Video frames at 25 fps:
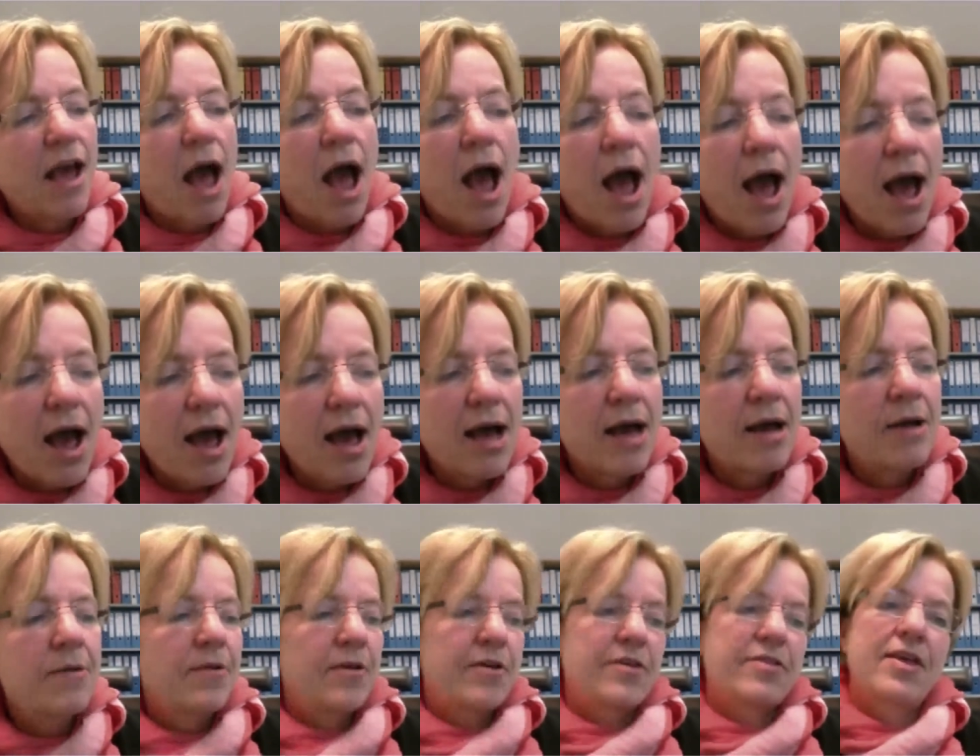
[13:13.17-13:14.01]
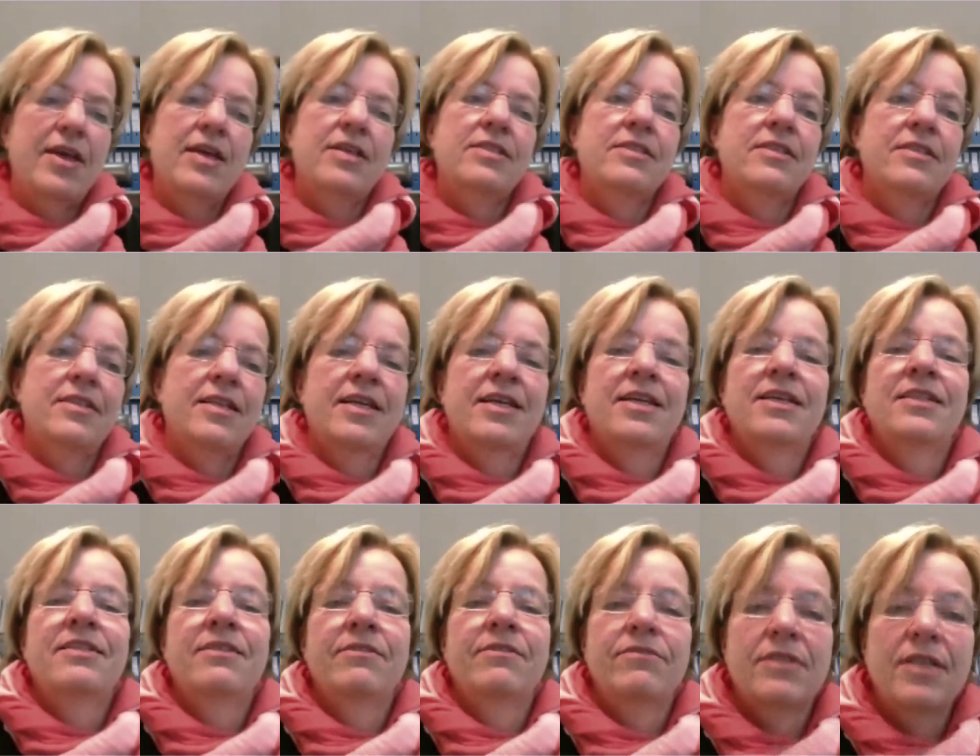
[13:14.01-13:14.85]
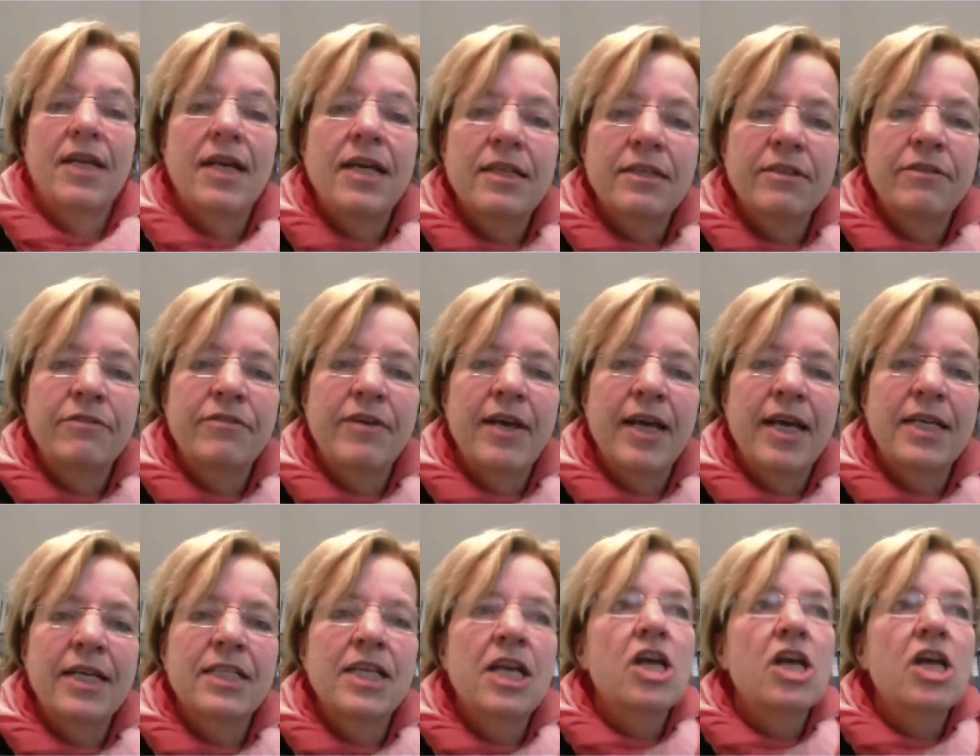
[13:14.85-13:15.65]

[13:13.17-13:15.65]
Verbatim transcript: aha, there's a negative side effect.